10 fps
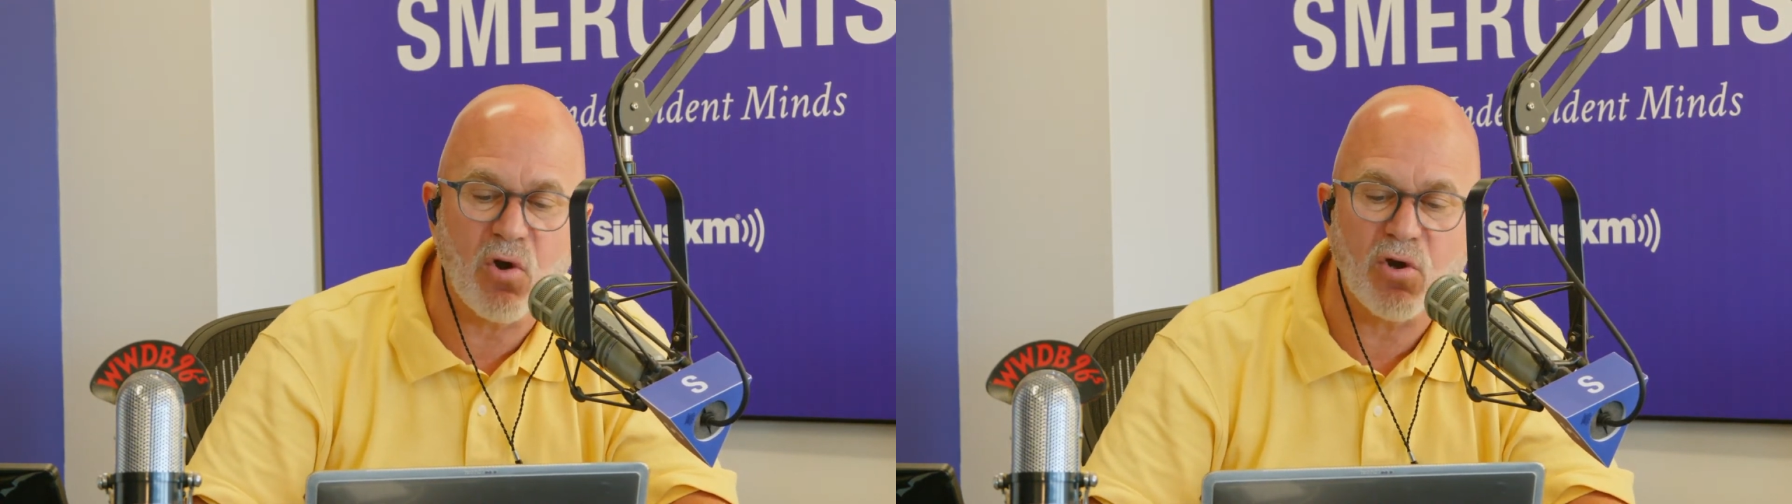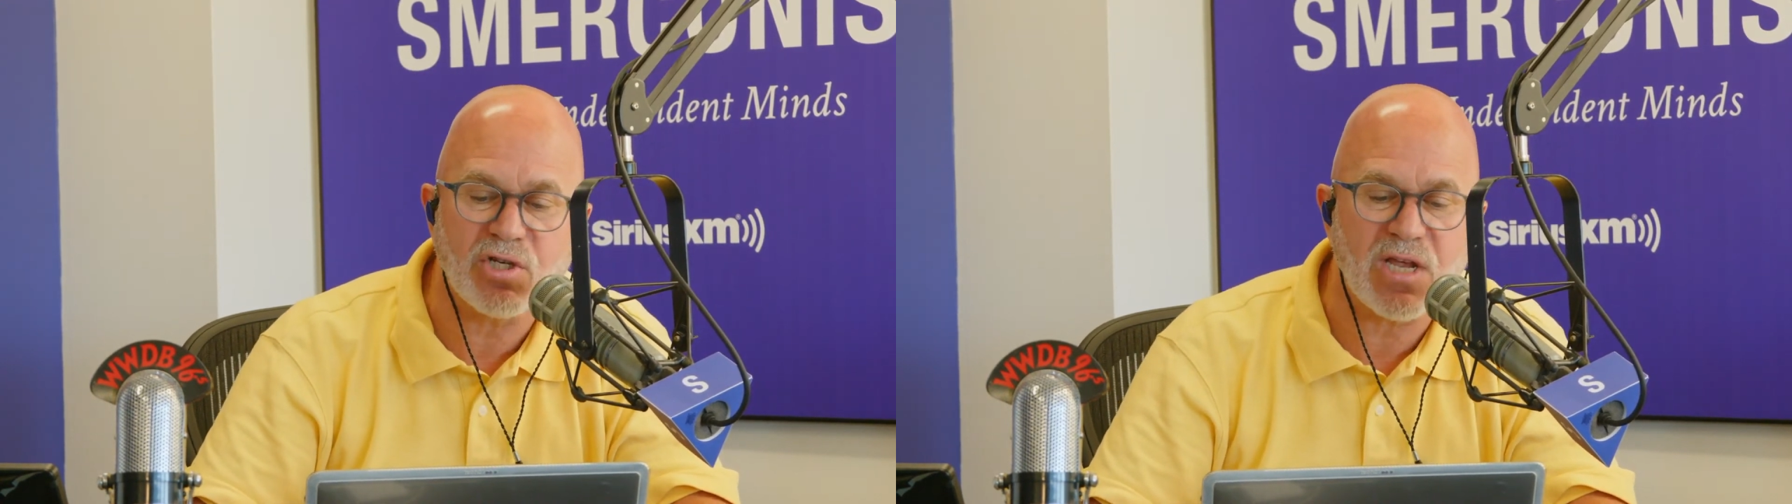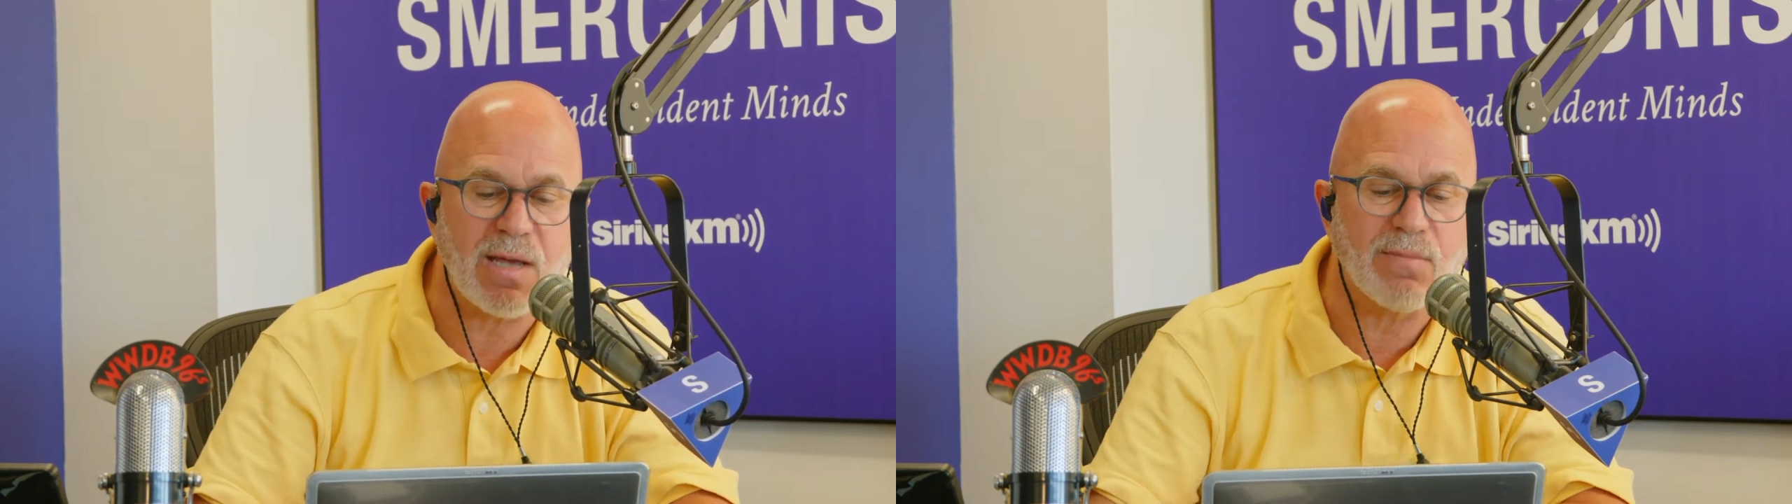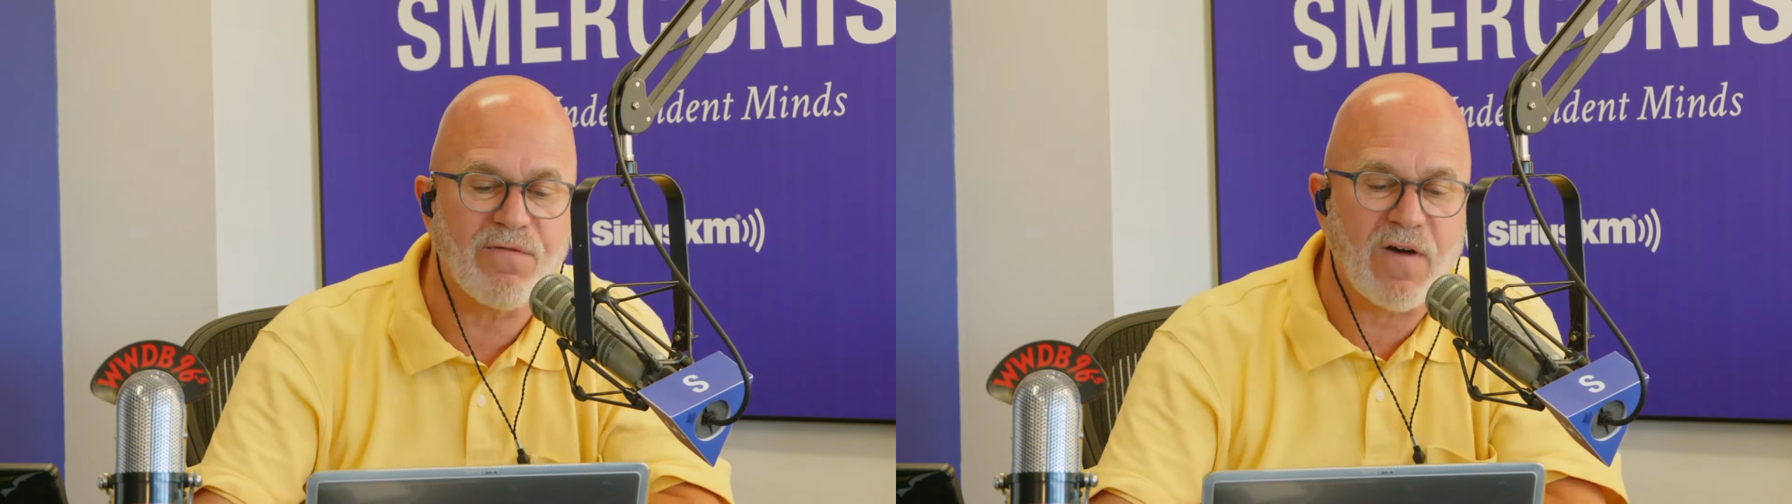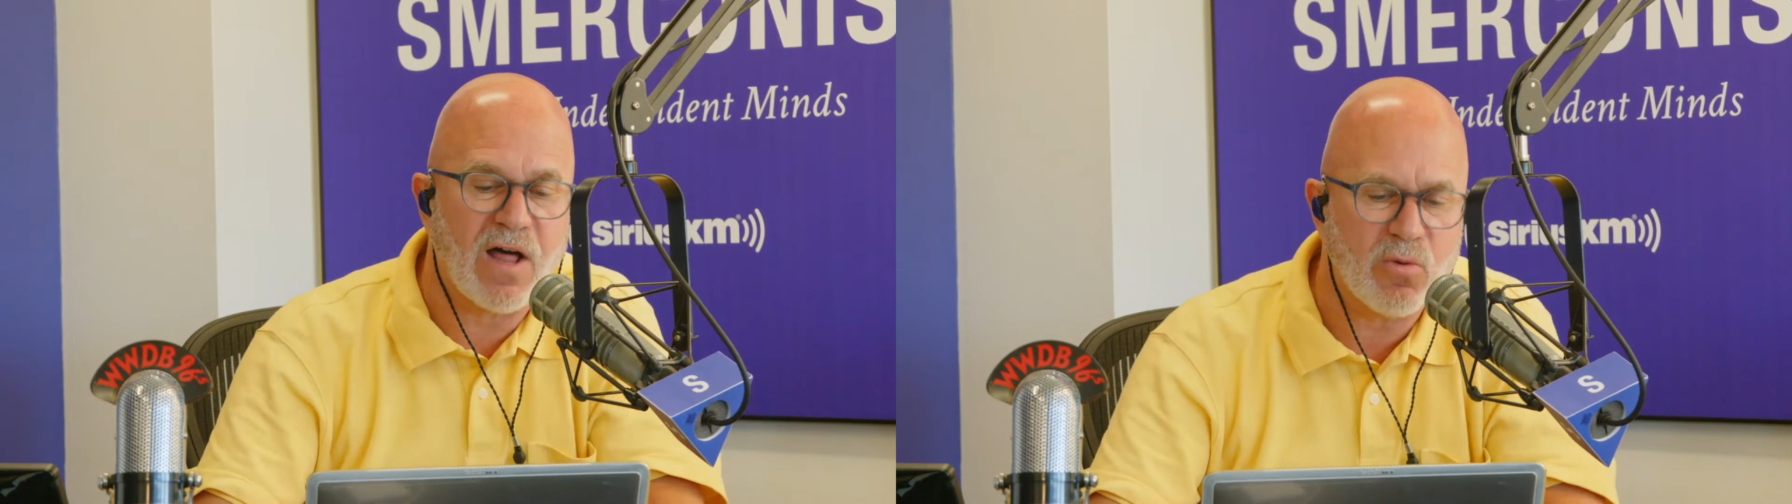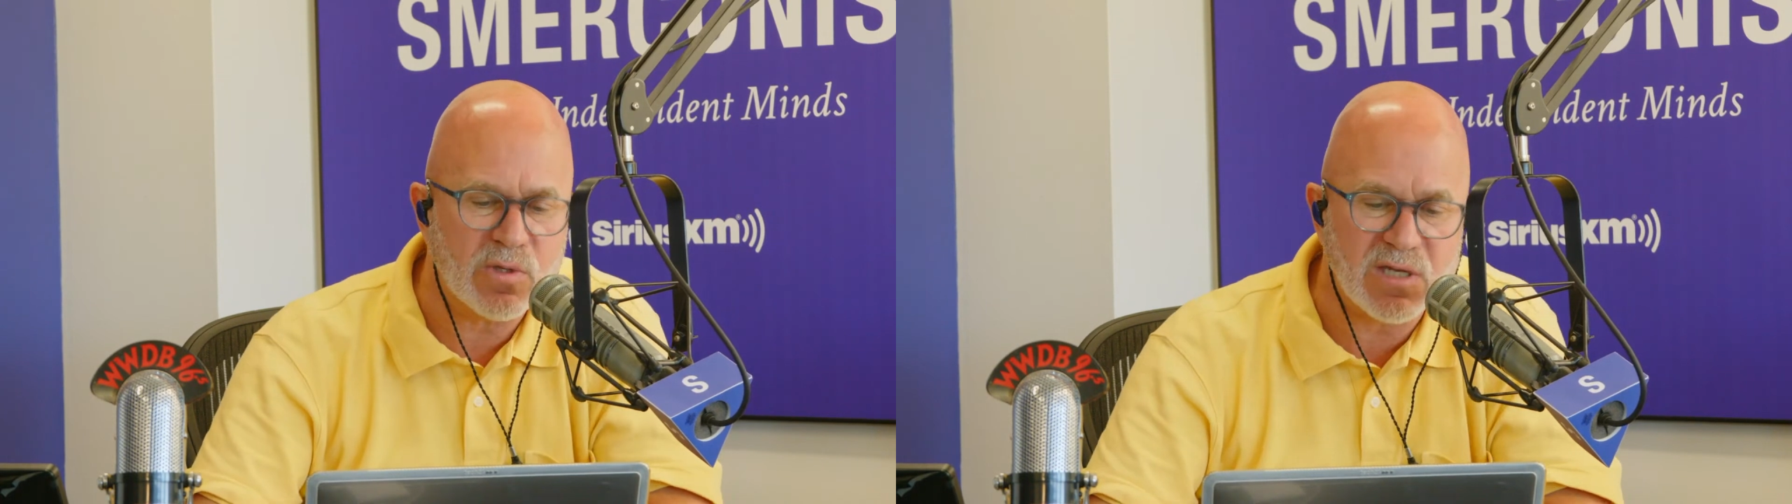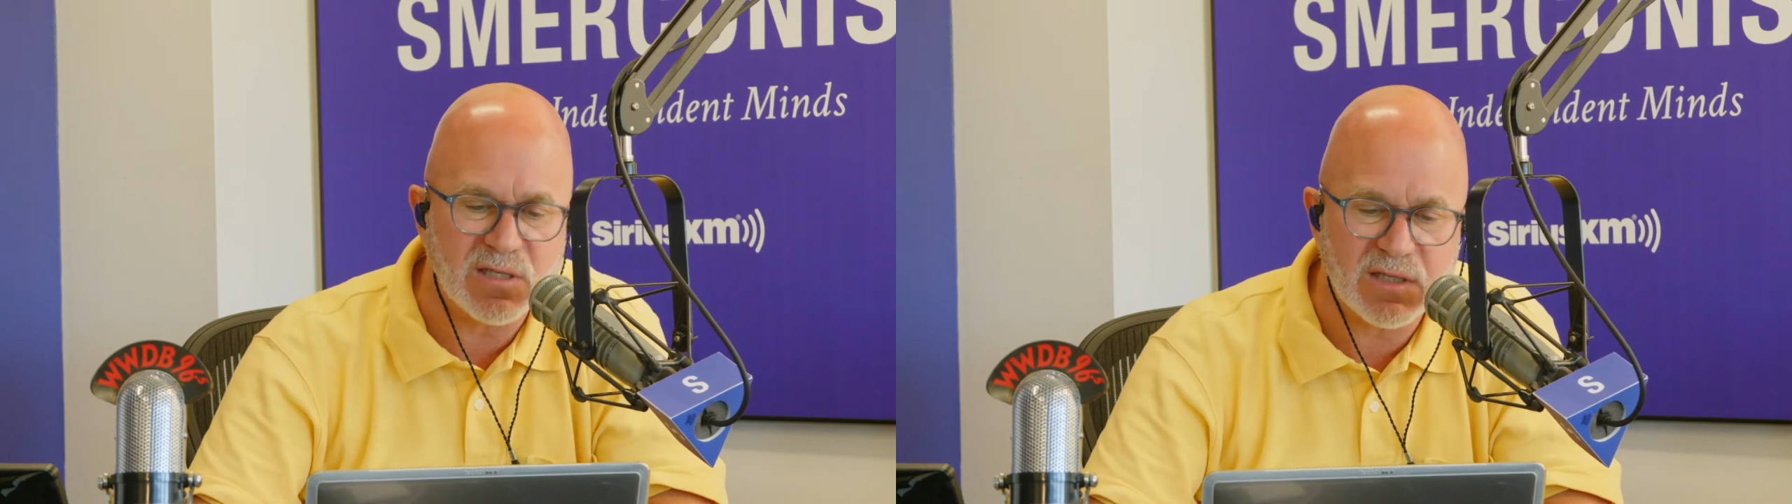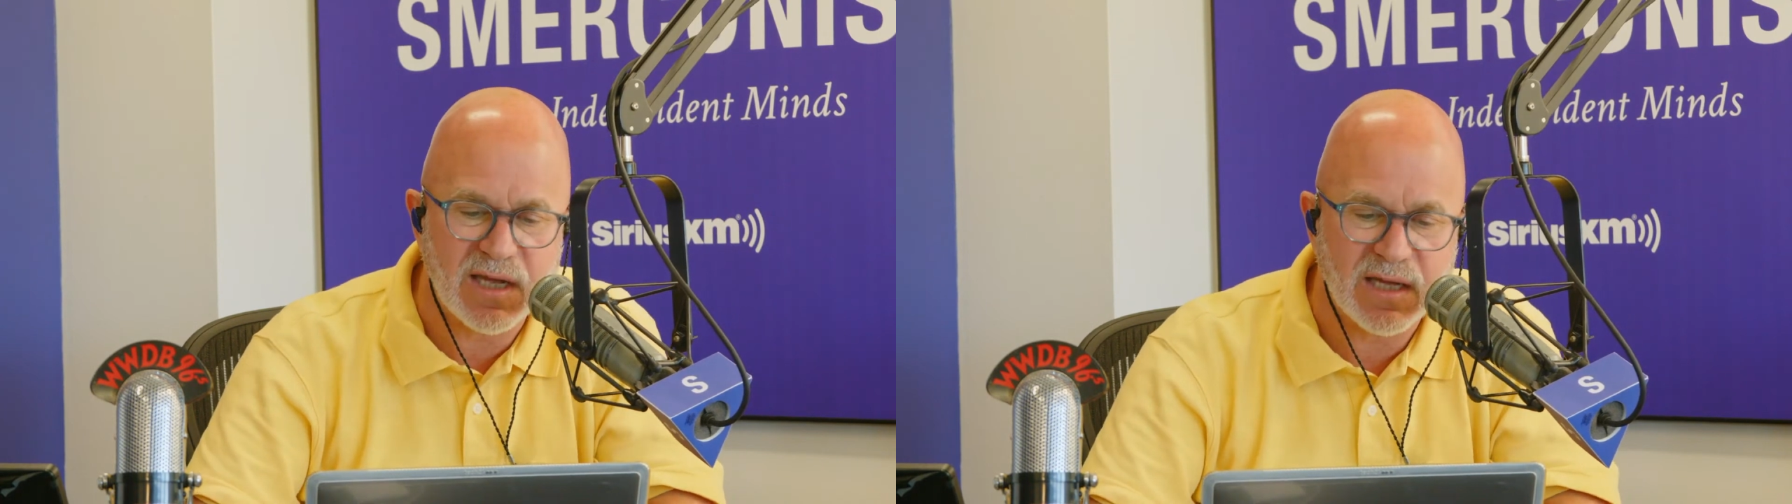urging him to follow his
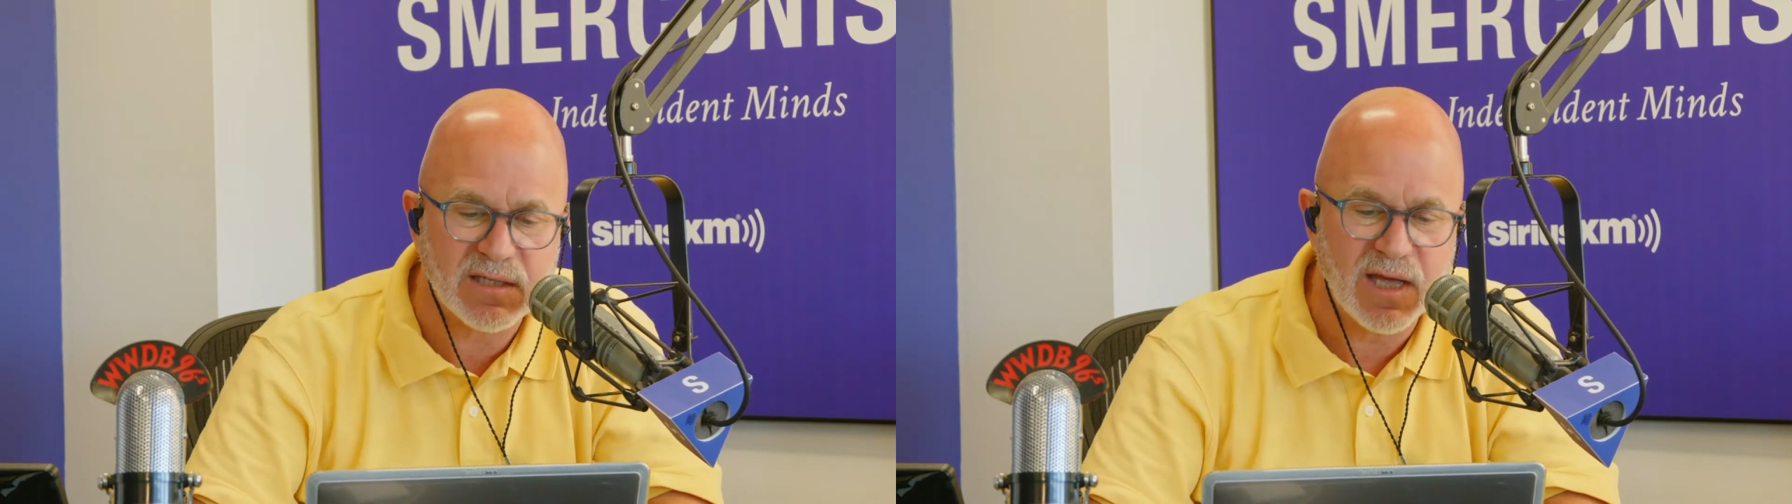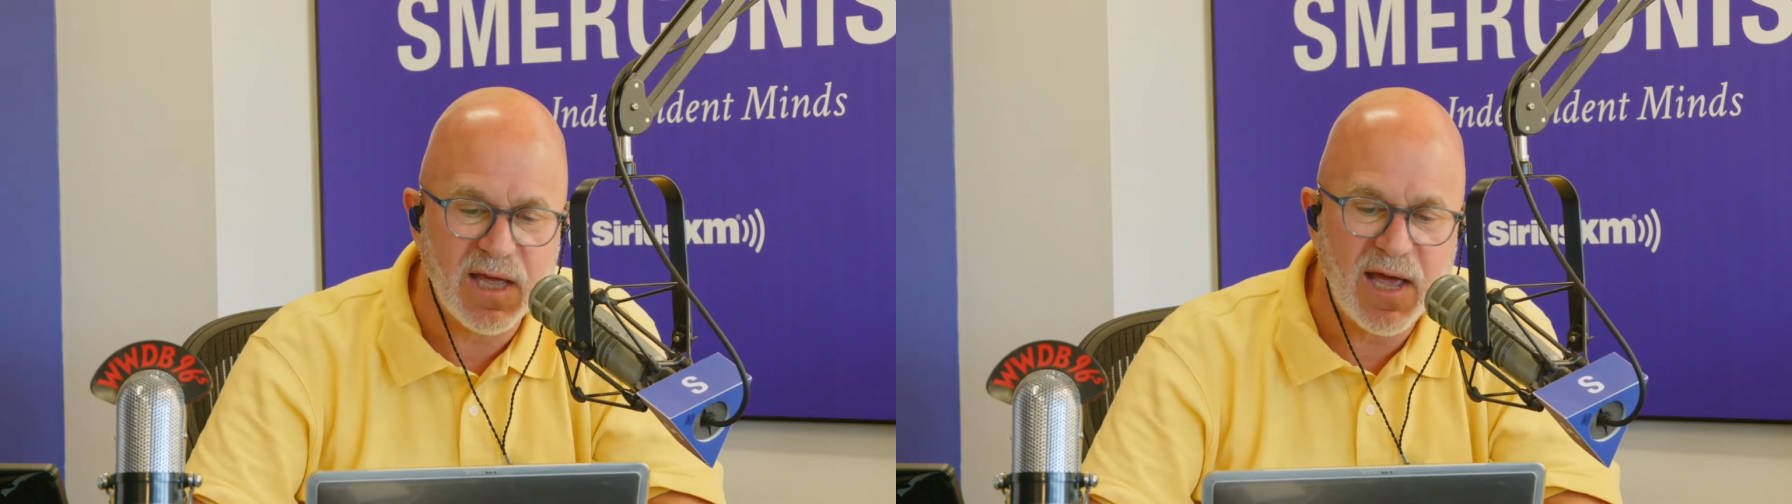instincts